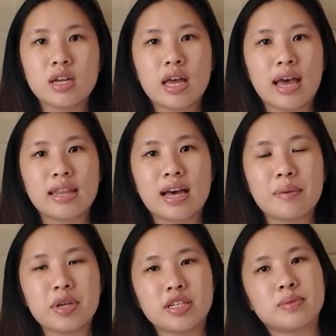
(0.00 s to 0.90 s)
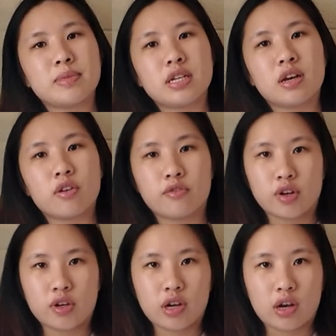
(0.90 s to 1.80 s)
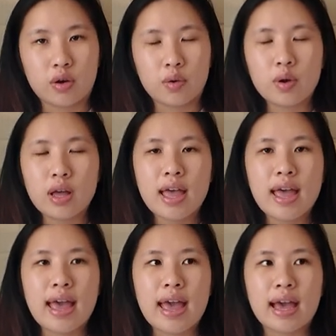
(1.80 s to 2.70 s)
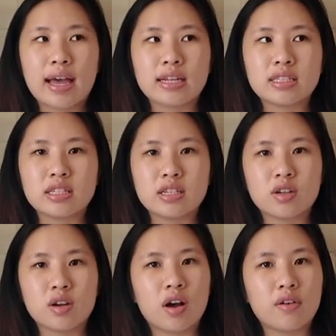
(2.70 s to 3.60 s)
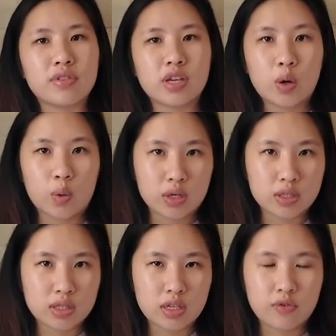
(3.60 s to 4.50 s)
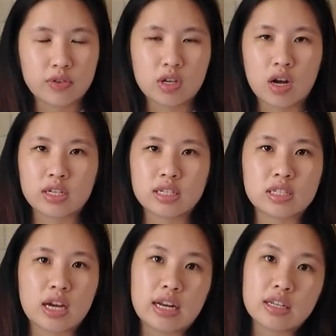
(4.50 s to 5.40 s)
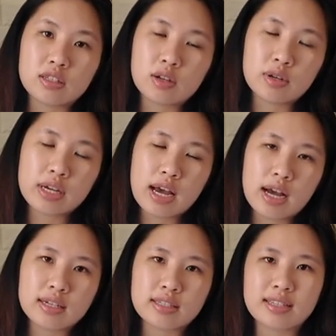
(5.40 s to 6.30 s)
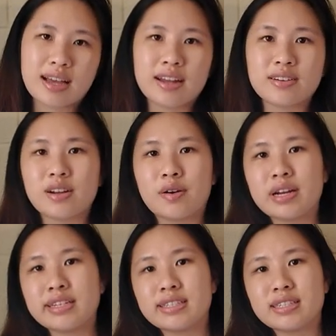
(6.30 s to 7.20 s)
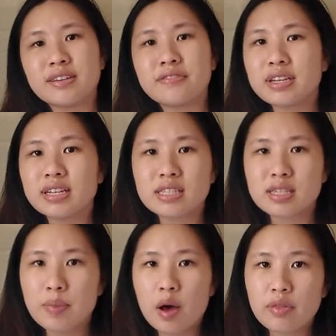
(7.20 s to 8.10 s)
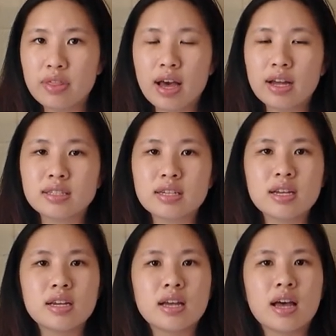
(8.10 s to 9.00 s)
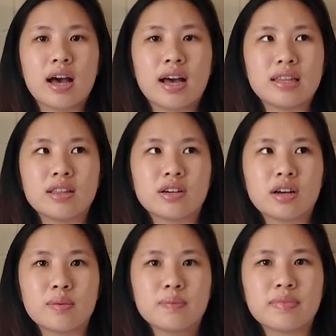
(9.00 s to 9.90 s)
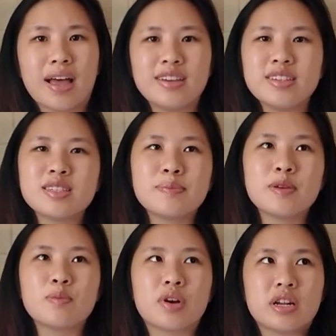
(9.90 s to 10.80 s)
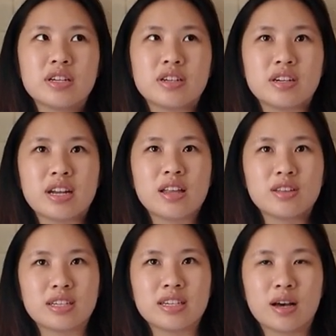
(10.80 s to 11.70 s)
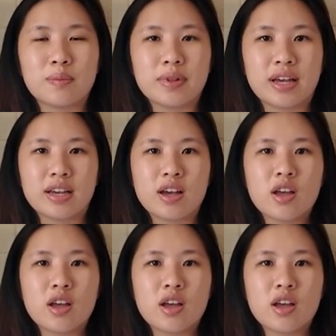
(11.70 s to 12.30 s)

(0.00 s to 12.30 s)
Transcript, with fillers: and that makes me a Virgo and year of the horse. If we're talking Chinese zodiacs, I don't know any significance about that. I look up, I used to be pretty good at looking up like